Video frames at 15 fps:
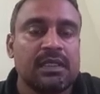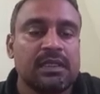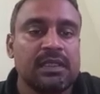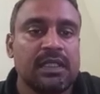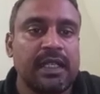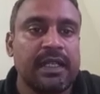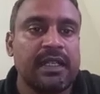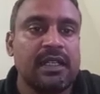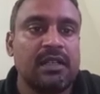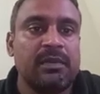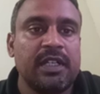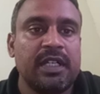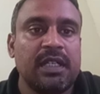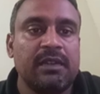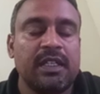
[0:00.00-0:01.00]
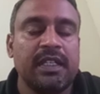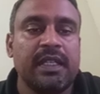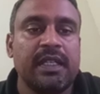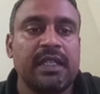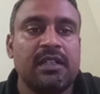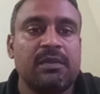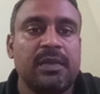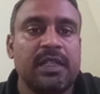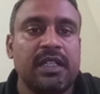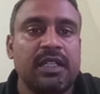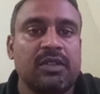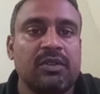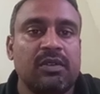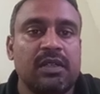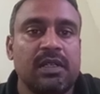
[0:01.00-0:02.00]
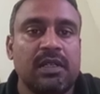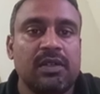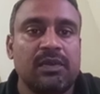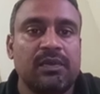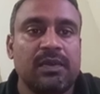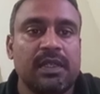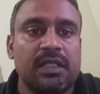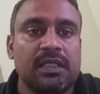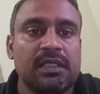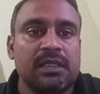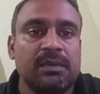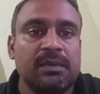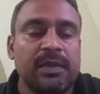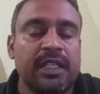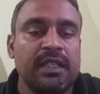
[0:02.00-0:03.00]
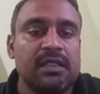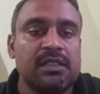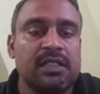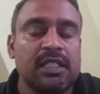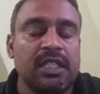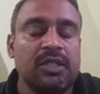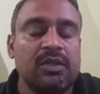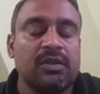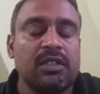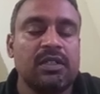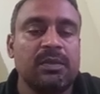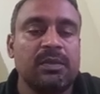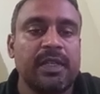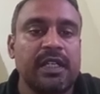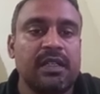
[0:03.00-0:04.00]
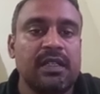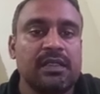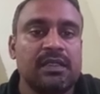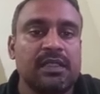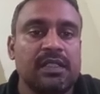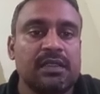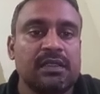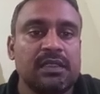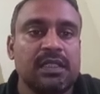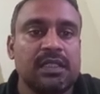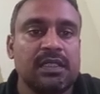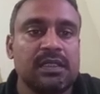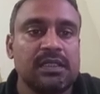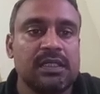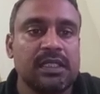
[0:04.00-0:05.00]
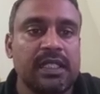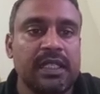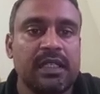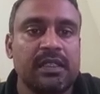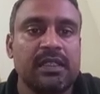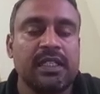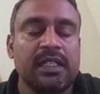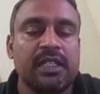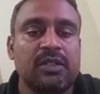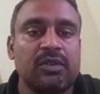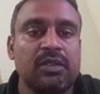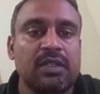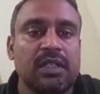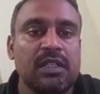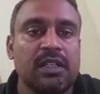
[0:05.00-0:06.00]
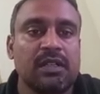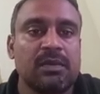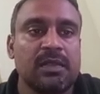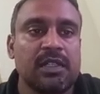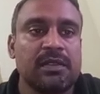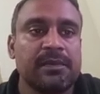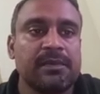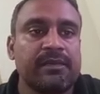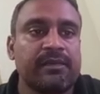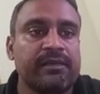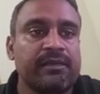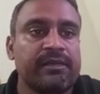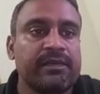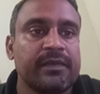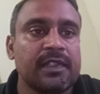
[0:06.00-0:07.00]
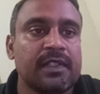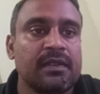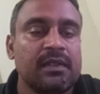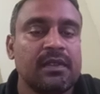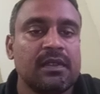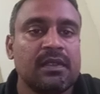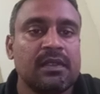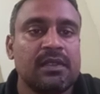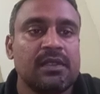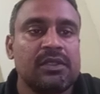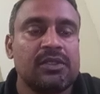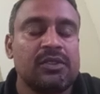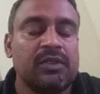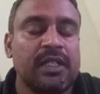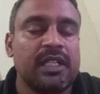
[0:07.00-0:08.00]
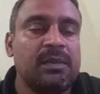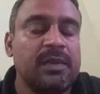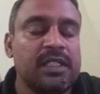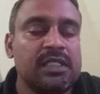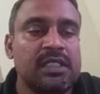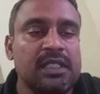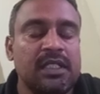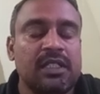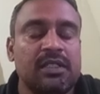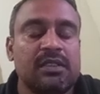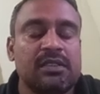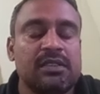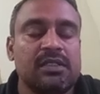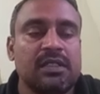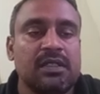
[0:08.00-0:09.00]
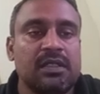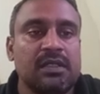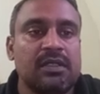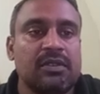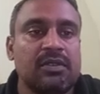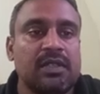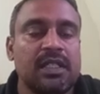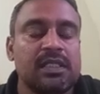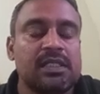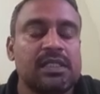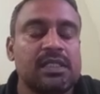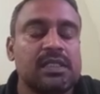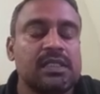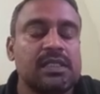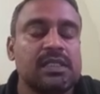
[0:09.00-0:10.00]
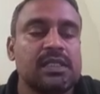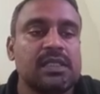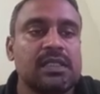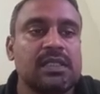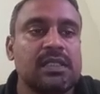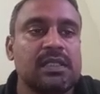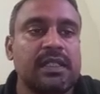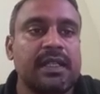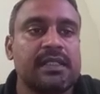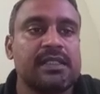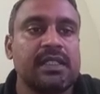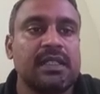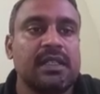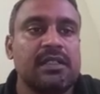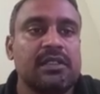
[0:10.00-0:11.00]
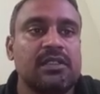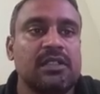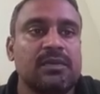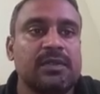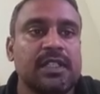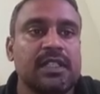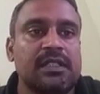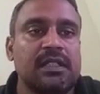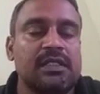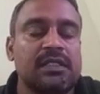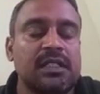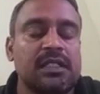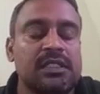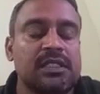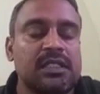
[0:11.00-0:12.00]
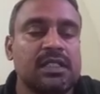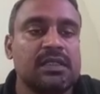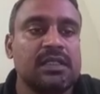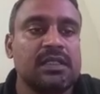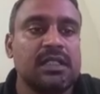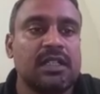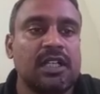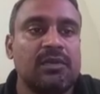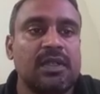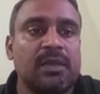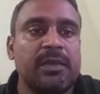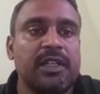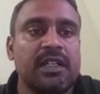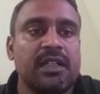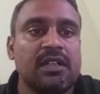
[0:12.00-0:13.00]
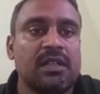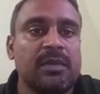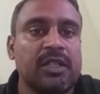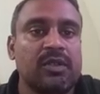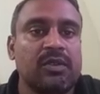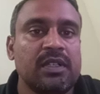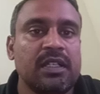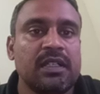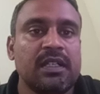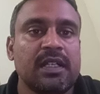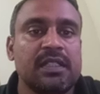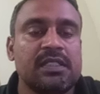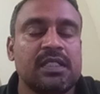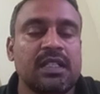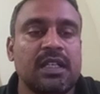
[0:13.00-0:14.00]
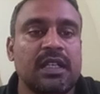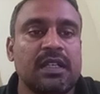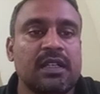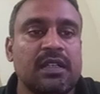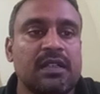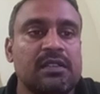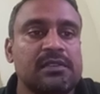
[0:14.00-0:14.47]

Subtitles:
The angle in between a and b equal to alpha, b and c equal to beta, and then the c and a equal to gamma. So ABC is known as axial length of crystal structure, and then alpha, beta, gamma equal to interaxial angle.